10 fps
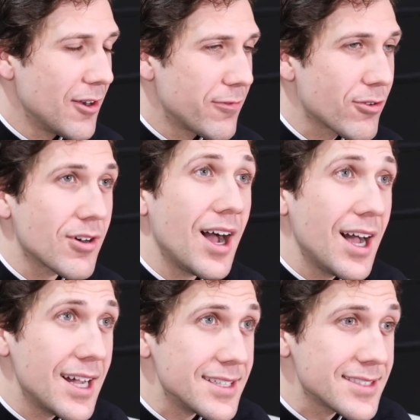For
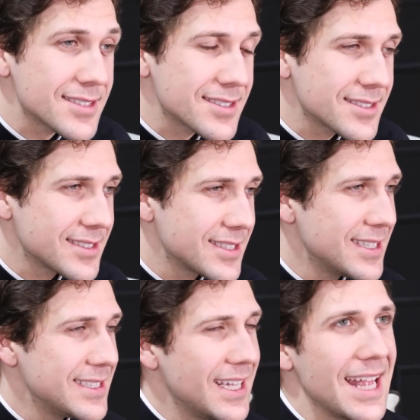us,
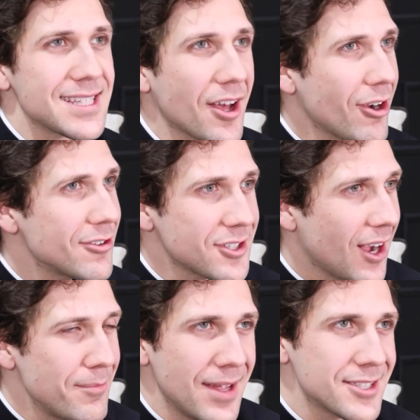it's not our
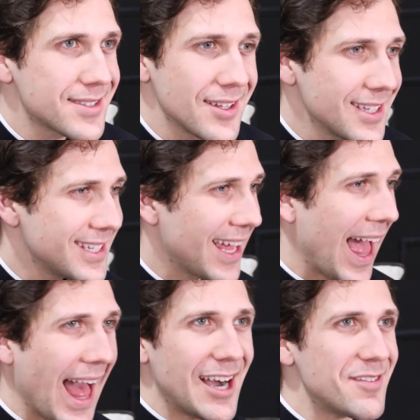job necessarily to
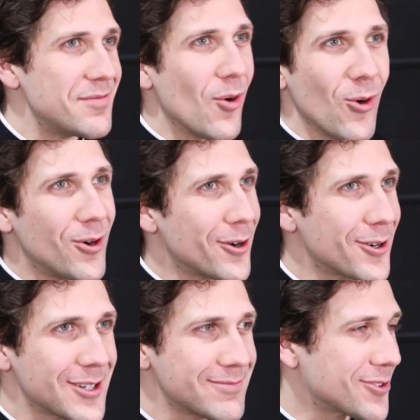have
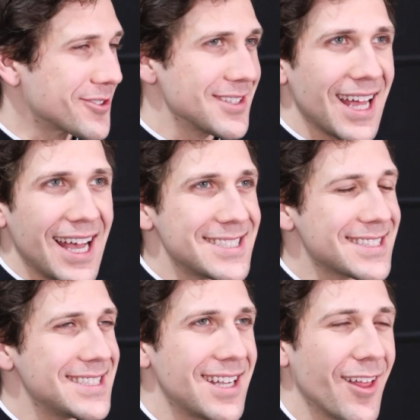more or less
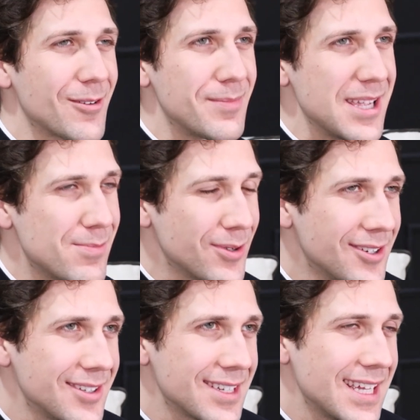than other
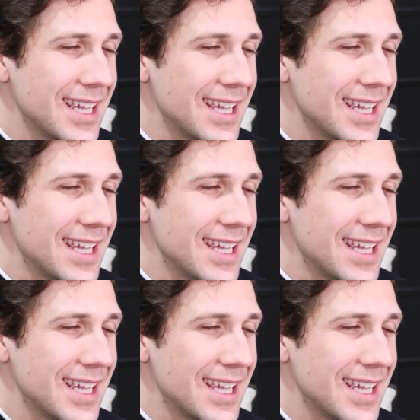people.